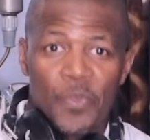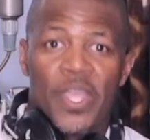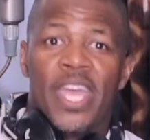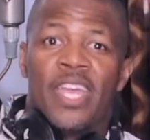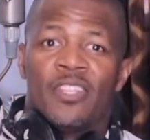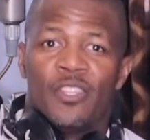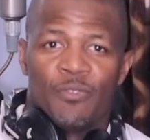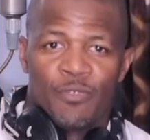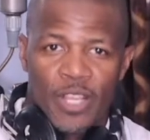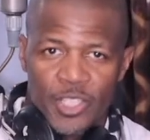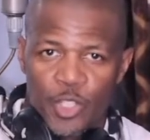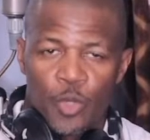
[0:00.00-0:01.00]
and
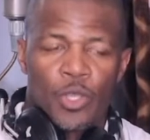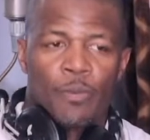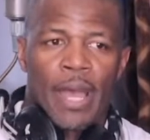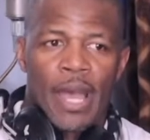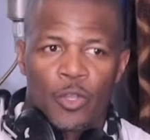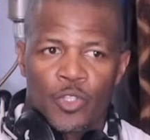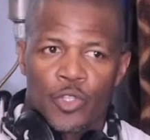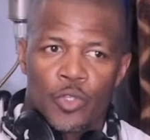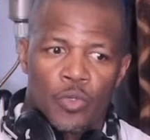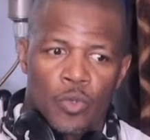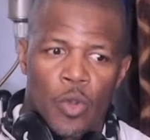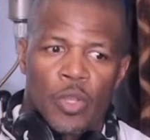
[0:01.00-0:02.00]
develop, show them how
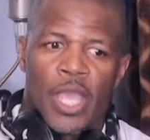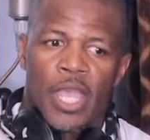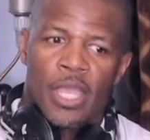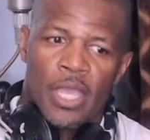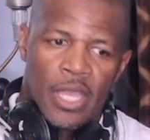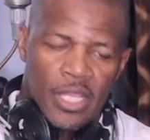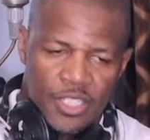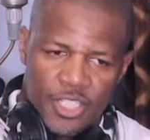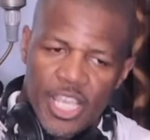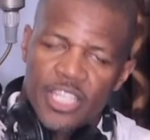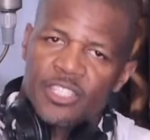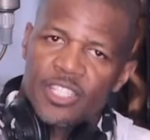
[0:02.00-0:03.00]
to, okay,
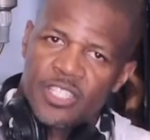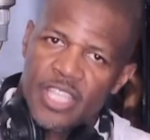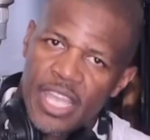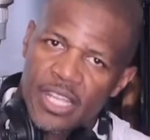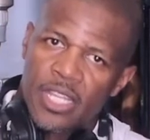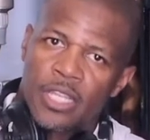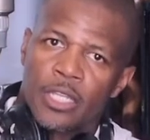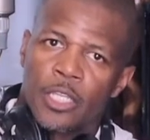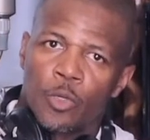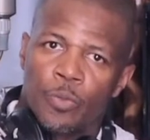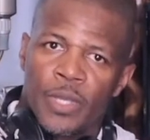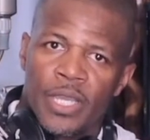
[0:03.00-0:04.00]
change this technique a
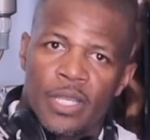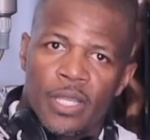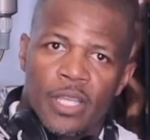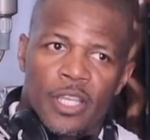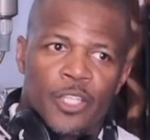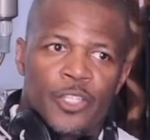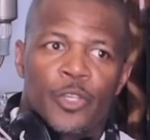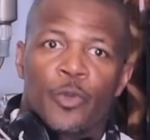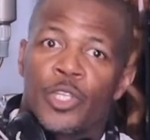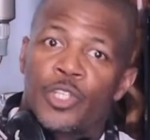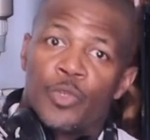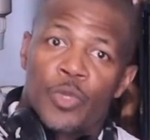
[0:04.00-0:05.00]
little bit so
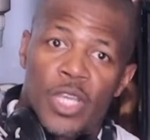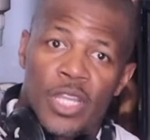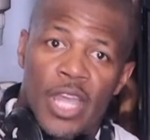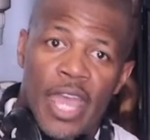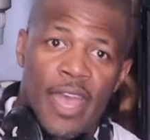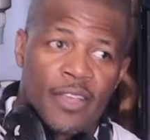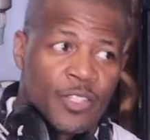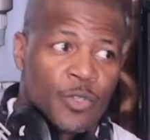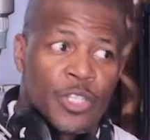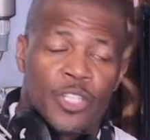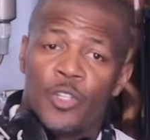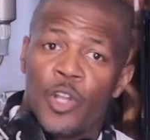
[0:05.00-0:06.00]
that you can have so
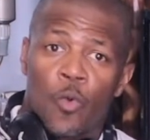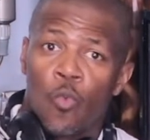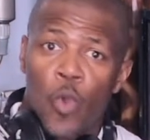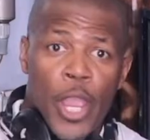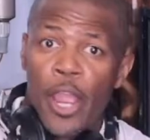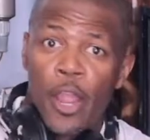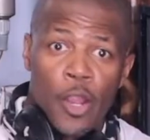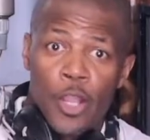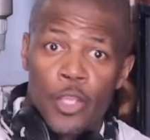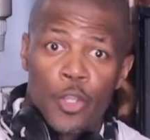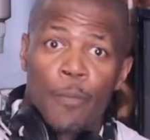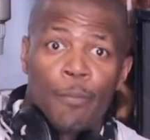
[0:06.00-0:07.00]
that you don't wear your